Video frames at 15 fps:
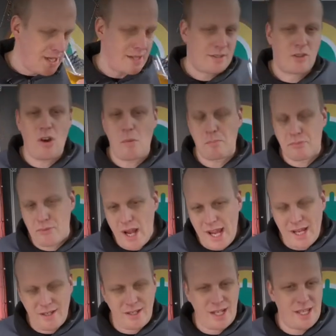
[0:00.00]
It's got
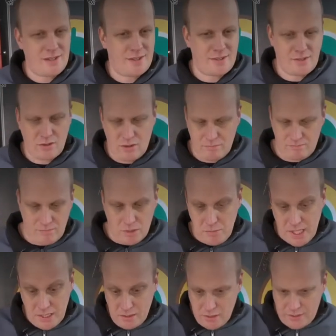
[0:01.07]
Brett in it. It's got, I
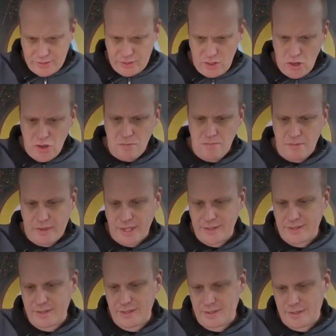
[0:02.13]
mean, I assume
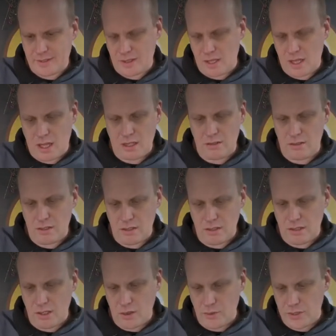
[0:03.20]
this is
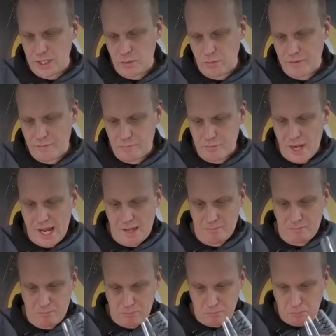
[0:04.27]
loaded with
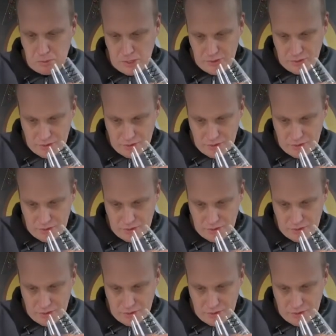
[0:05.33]
Brett by